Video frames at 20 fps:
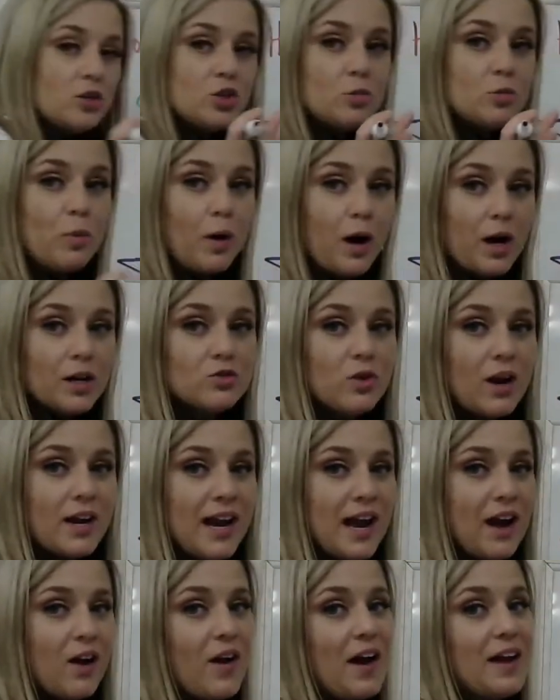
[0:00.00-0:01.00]
to pause right
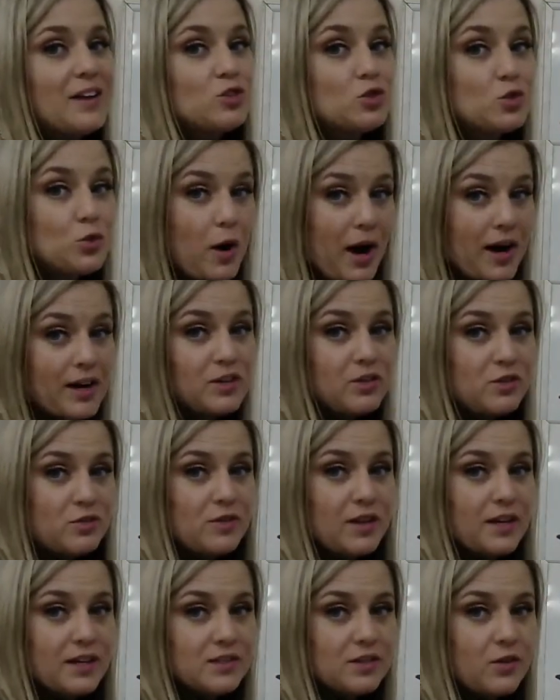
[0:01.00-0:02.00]
now and try to do
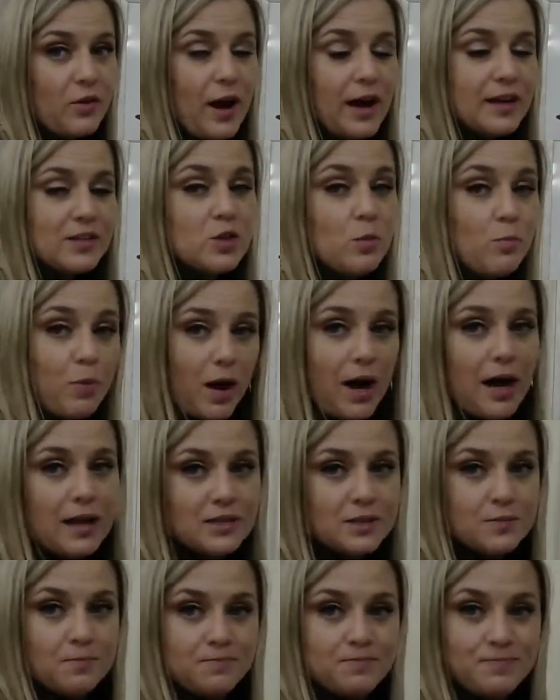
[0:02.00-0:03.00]
this, okay? So
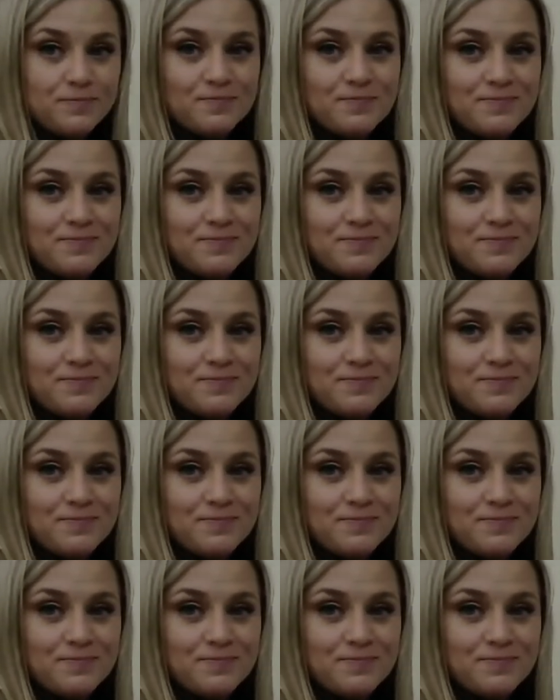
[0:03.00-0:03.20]
pause.